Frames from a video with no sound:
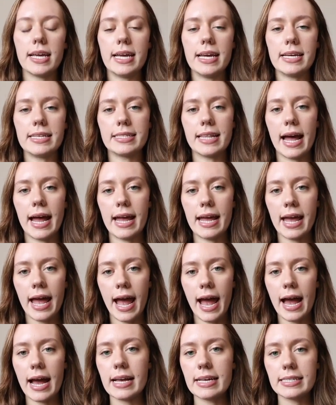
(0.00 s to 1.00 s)
is that it
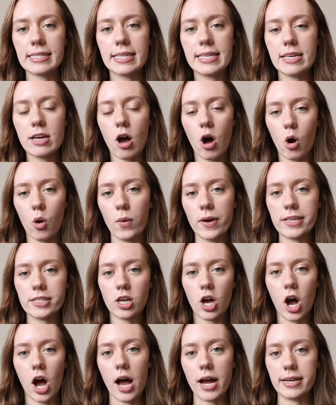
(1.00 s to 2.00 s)
has the always
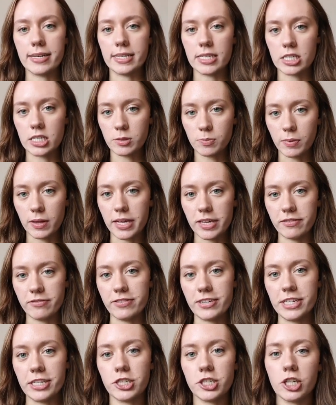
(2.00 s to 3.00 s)
on display
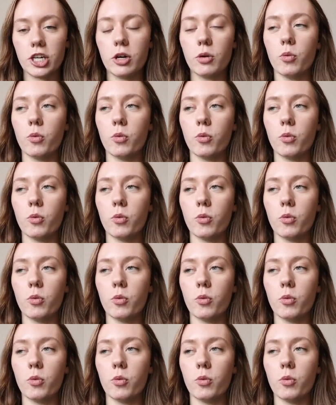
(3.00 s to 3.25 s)
feature,